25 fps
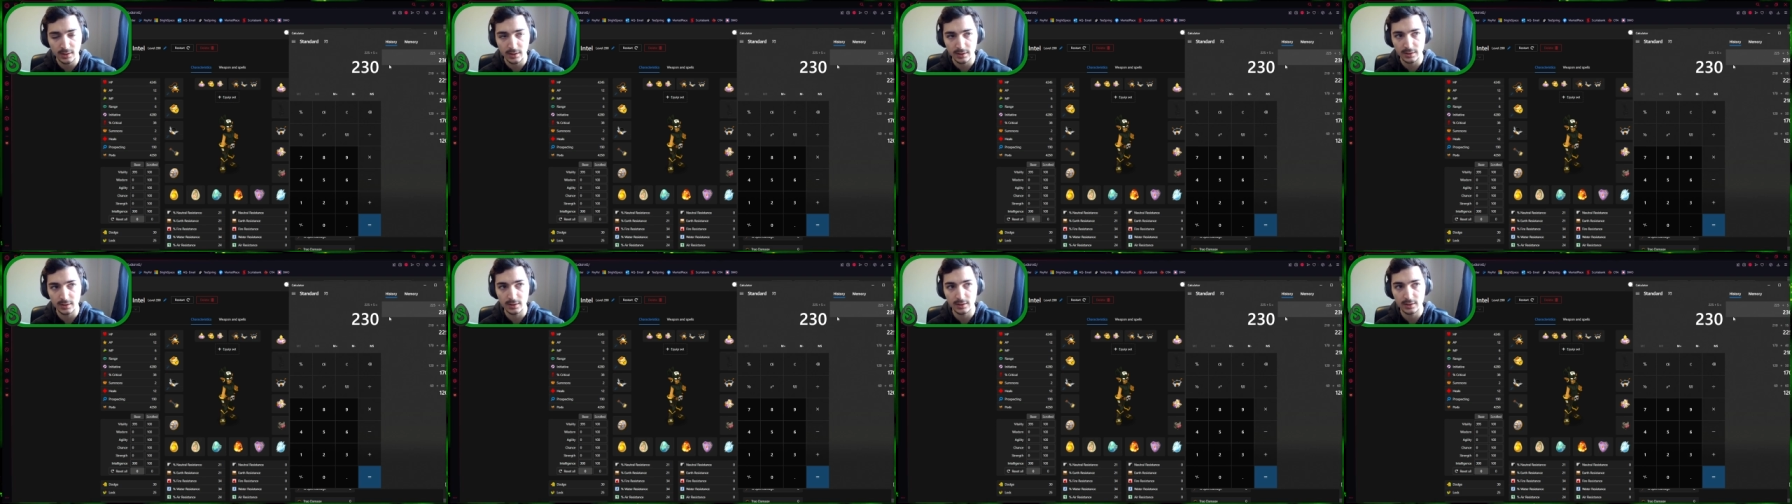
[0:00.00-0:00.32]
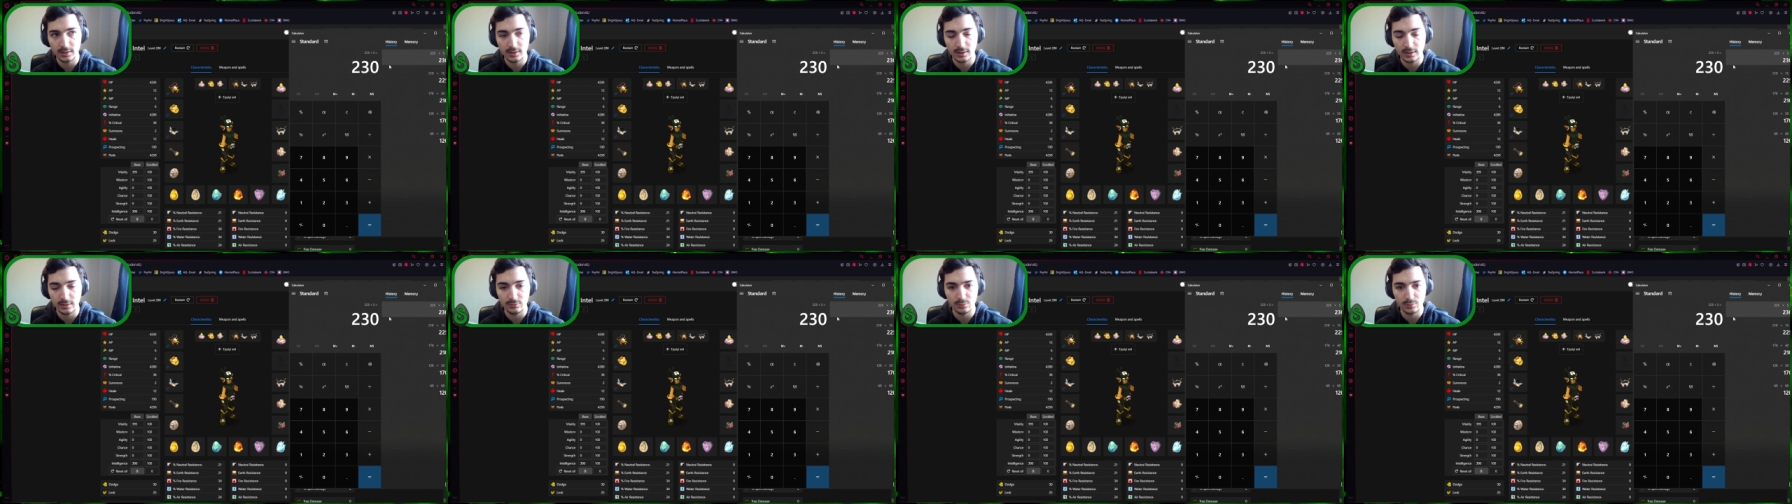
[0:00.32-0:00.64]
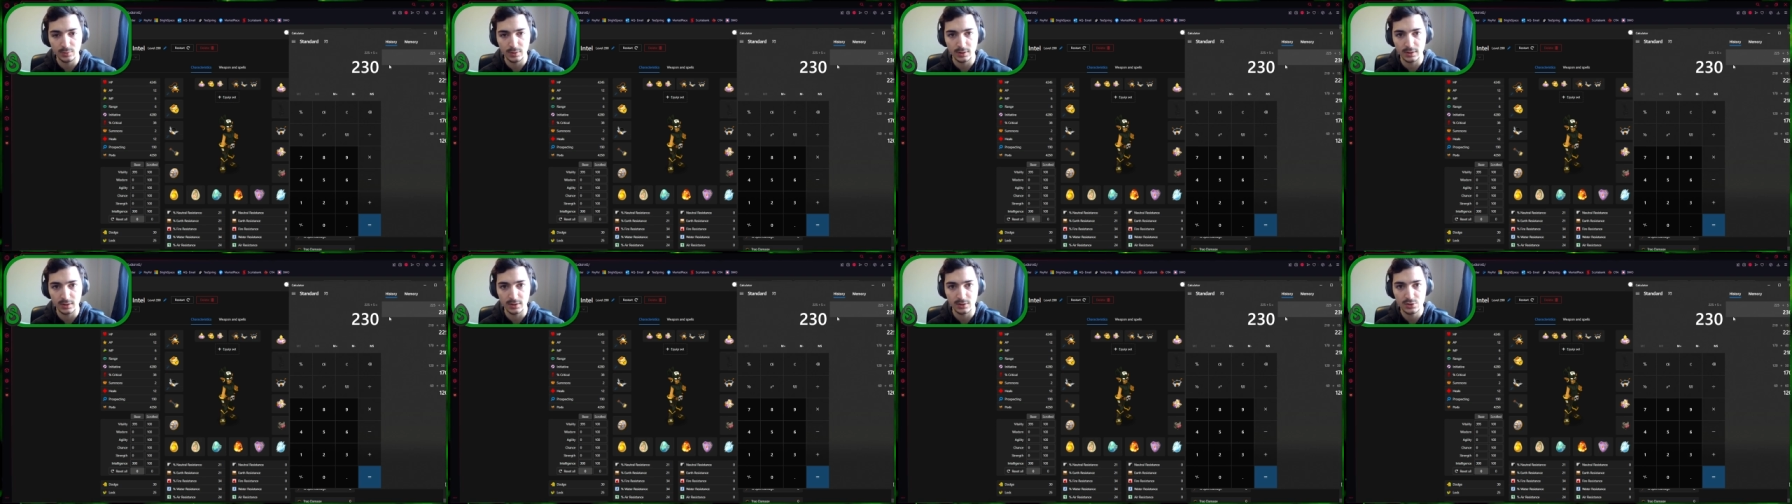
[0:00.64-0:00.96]
I think. I haven't
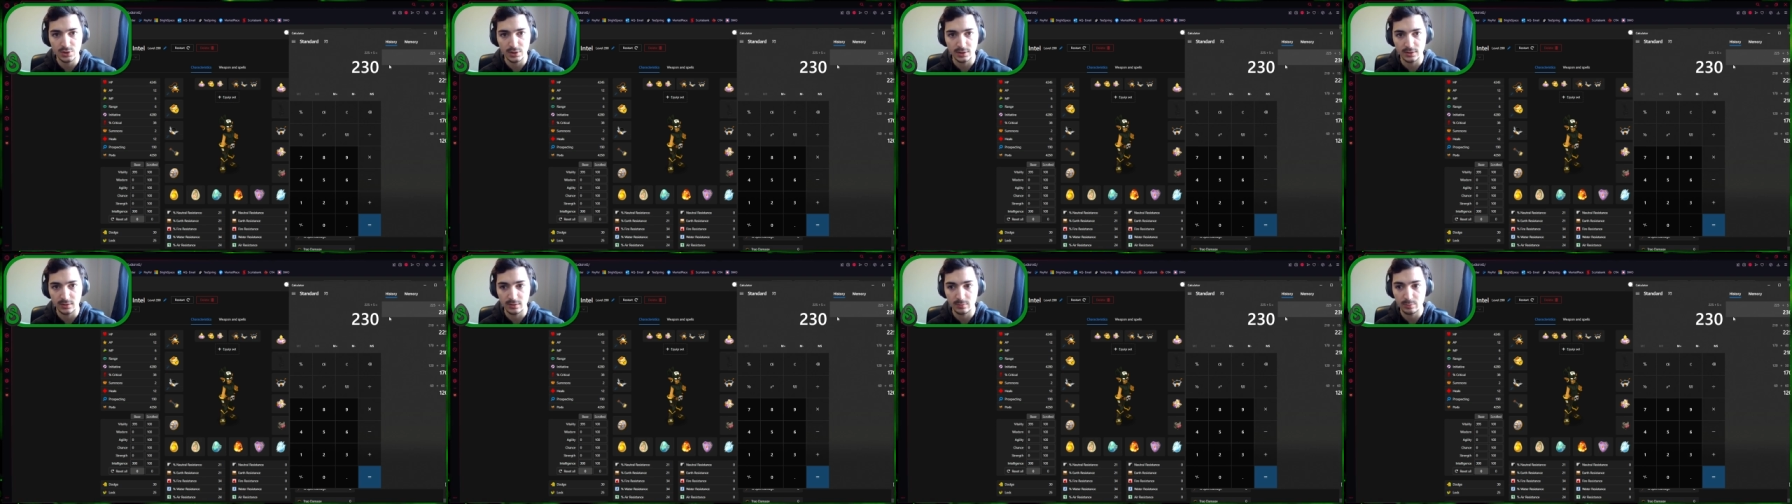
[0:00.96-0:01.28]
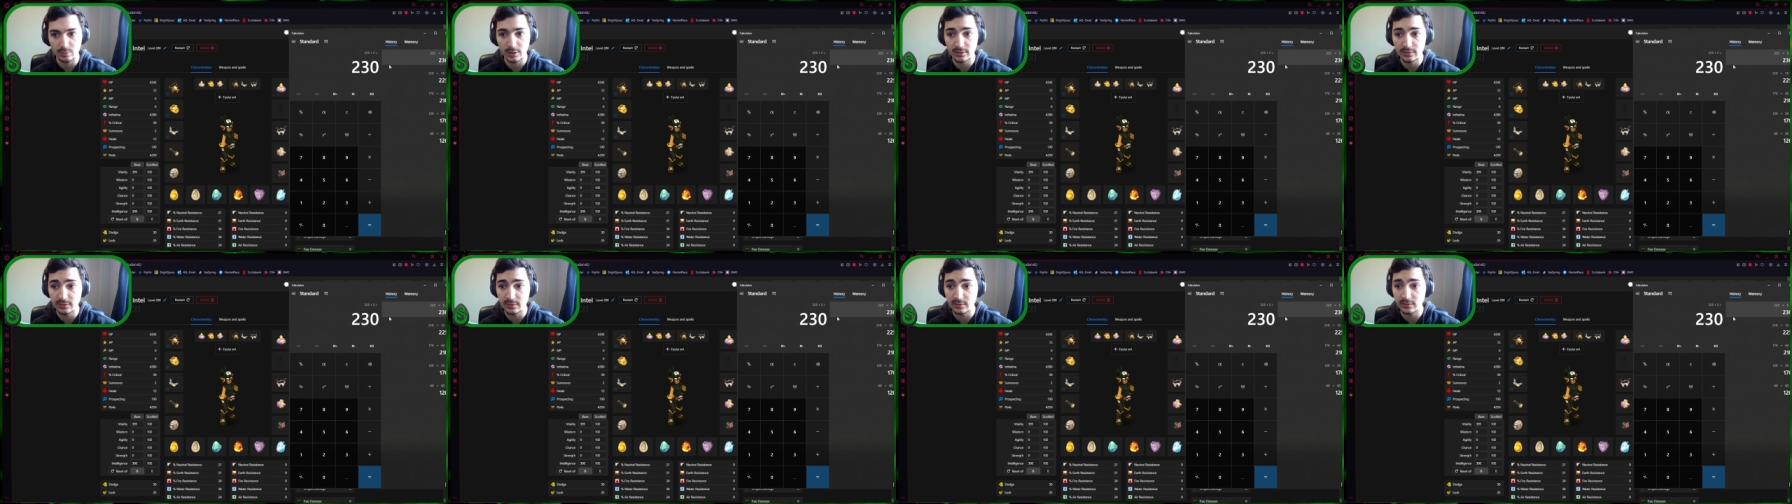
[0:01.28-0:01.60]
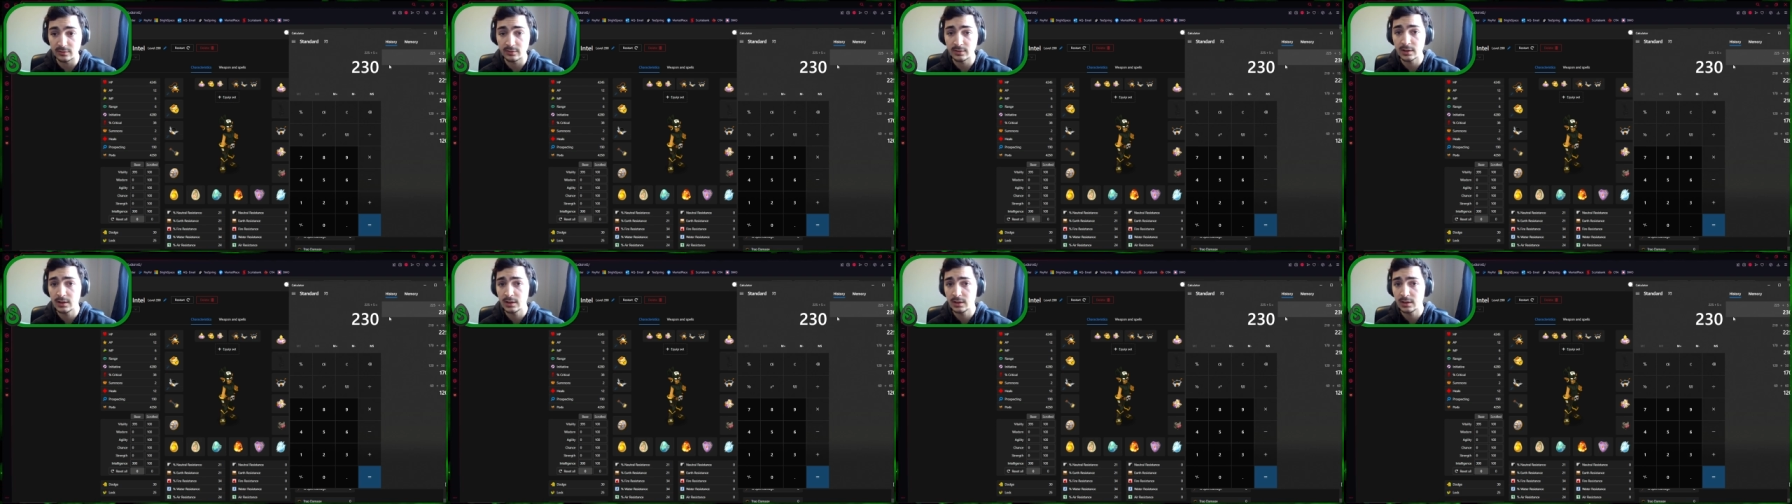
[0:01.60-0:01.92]
really checked the
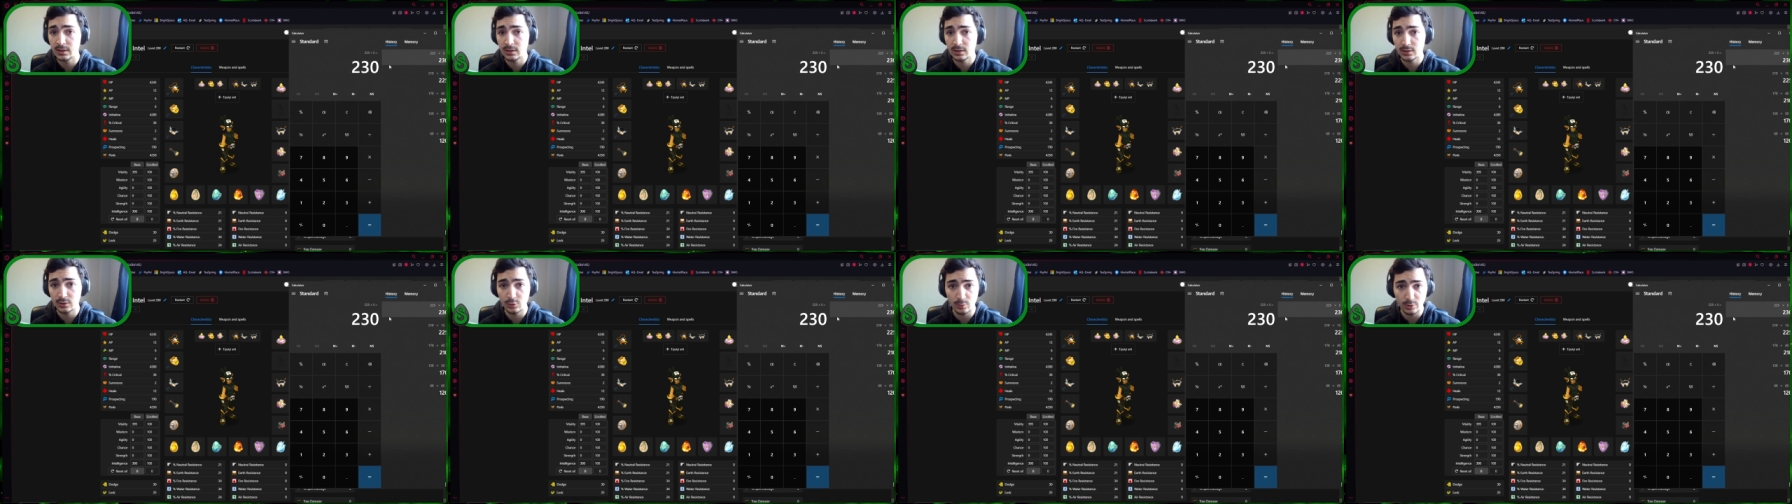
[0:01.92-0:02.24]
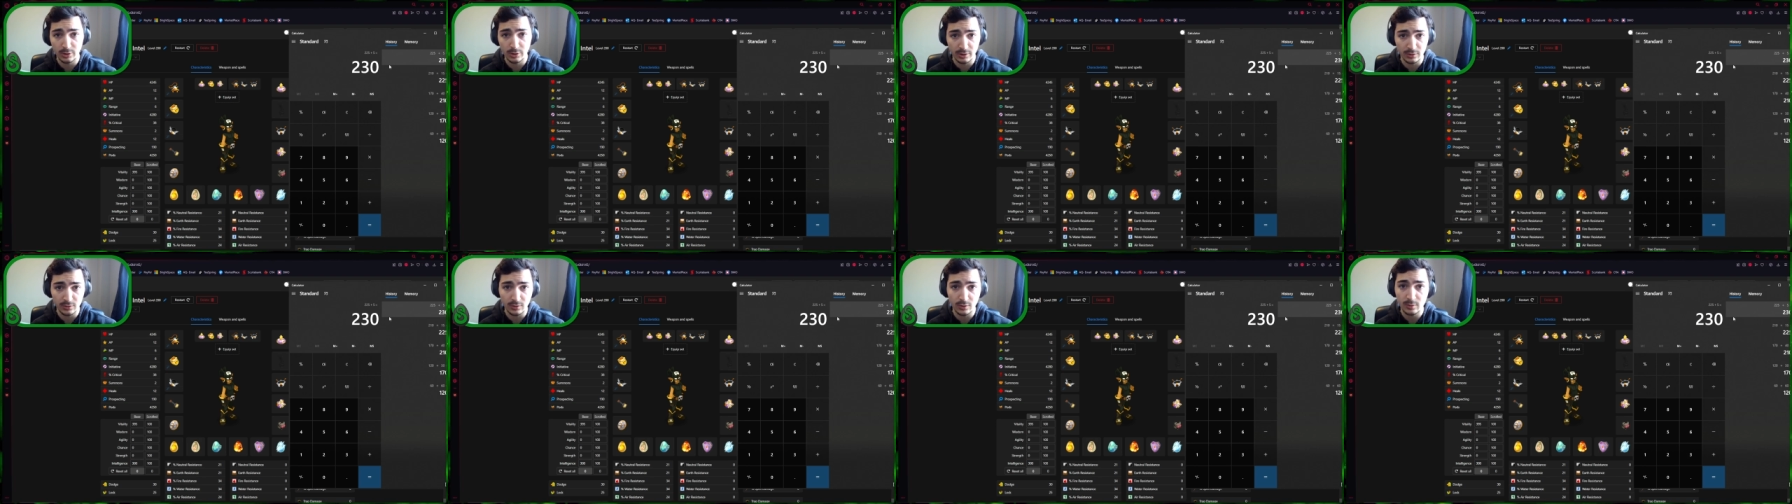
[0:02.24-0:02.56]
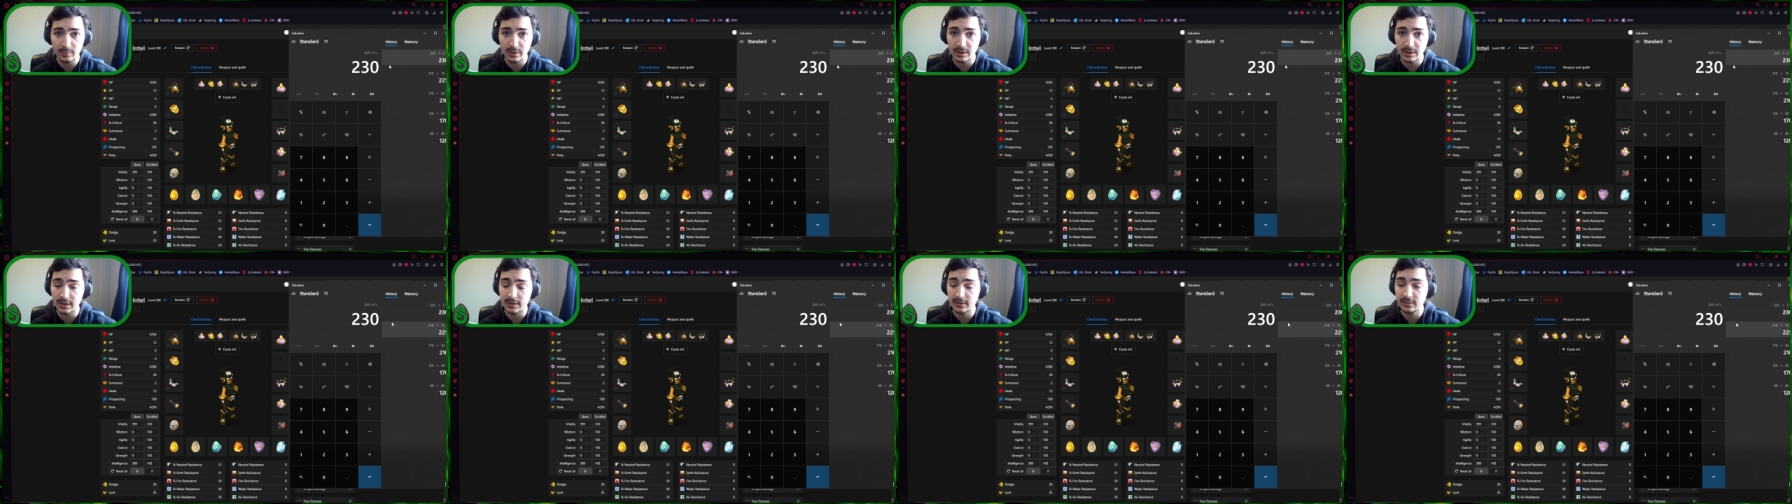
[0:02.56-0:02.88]
prices. You want a
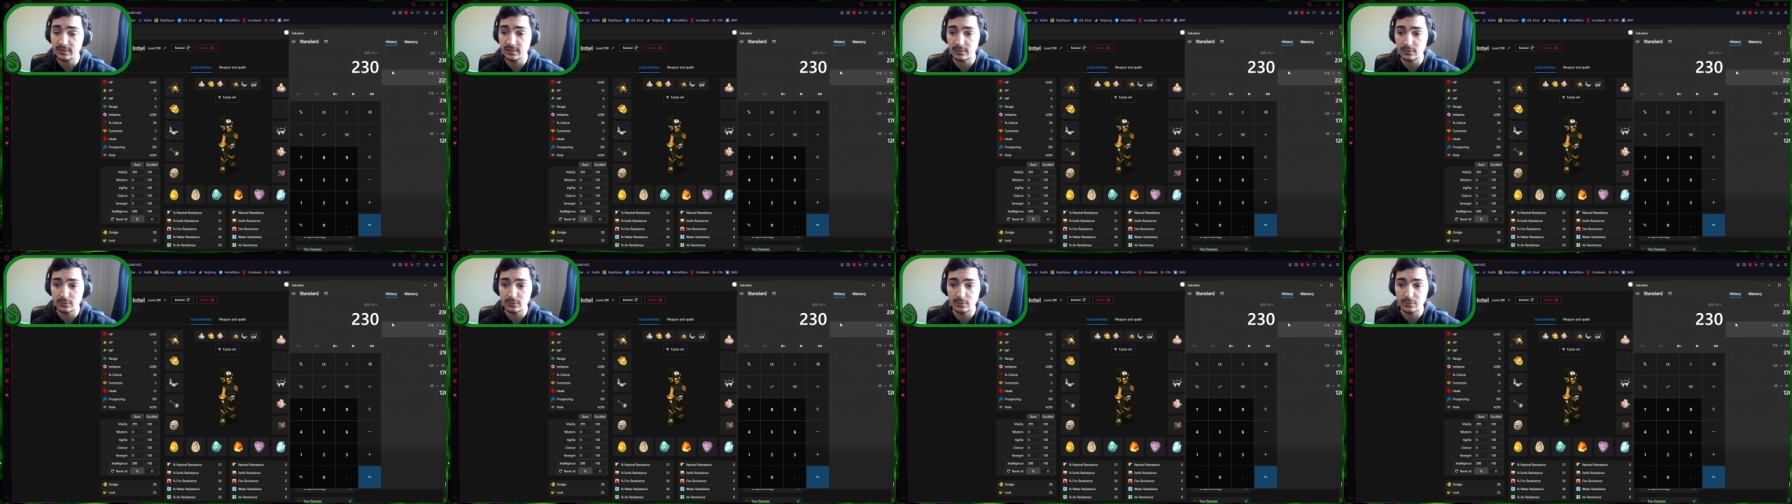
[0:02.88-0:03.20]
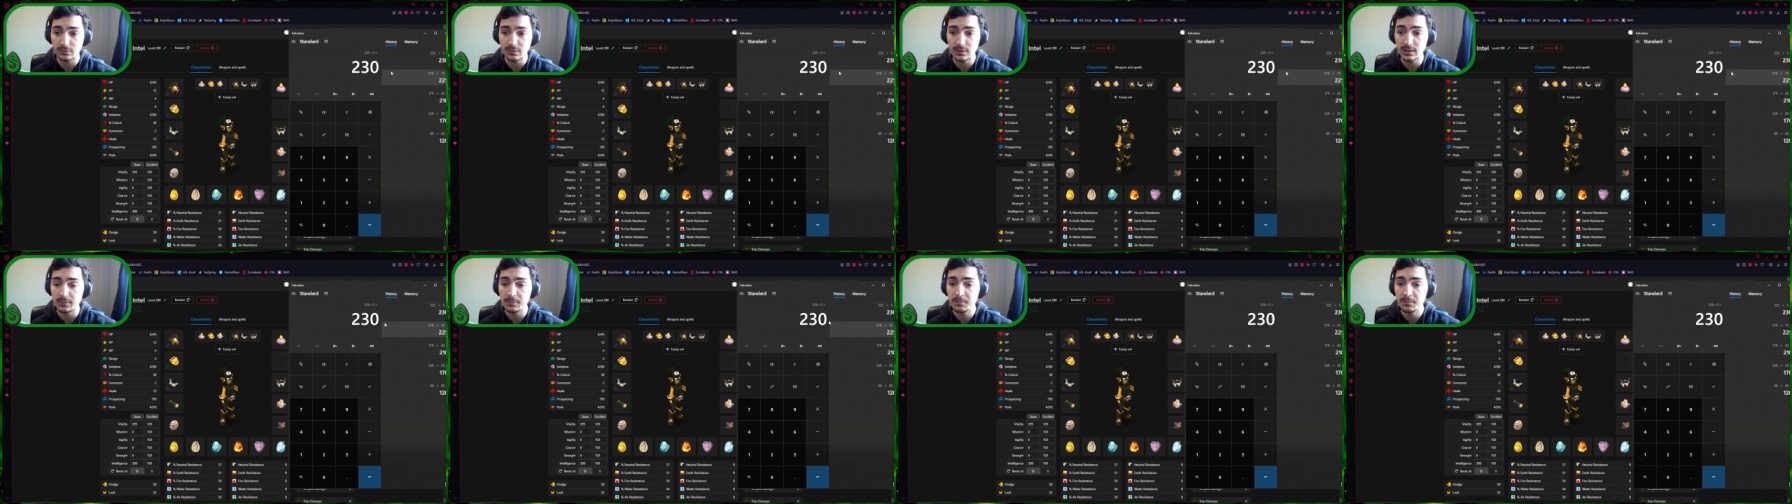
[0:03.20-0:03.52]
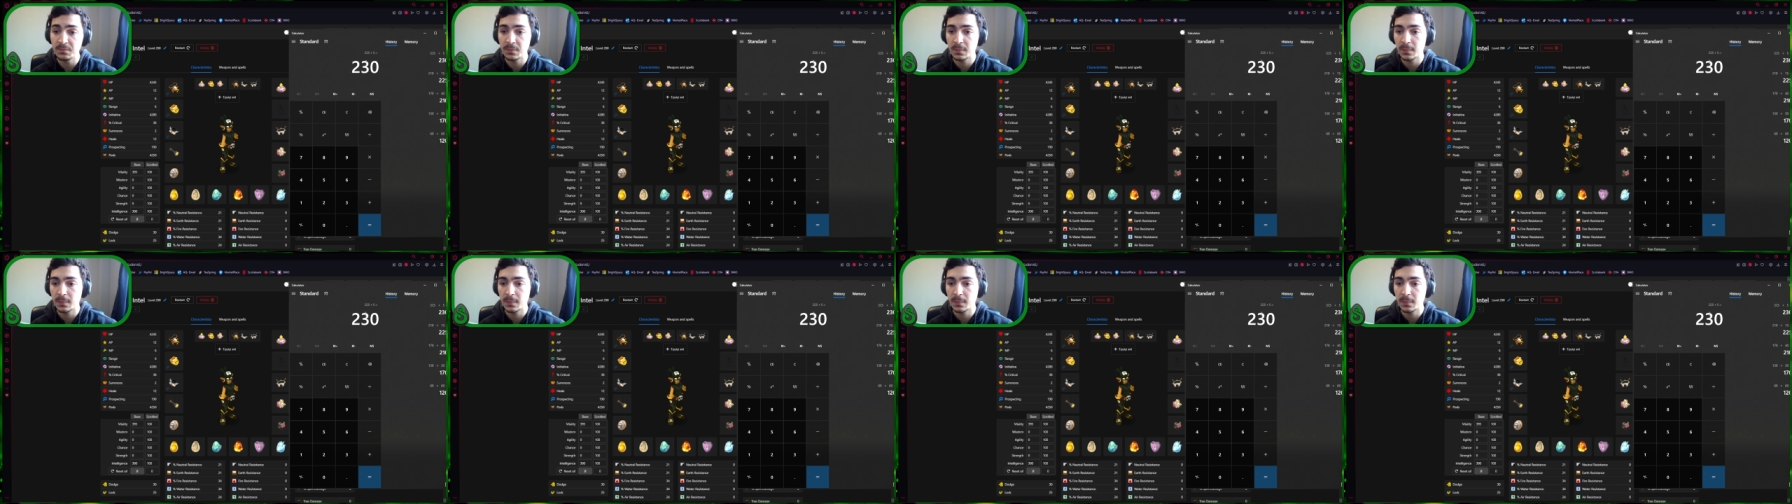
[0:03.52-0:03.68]
Dolmanaxe, that's fifteen.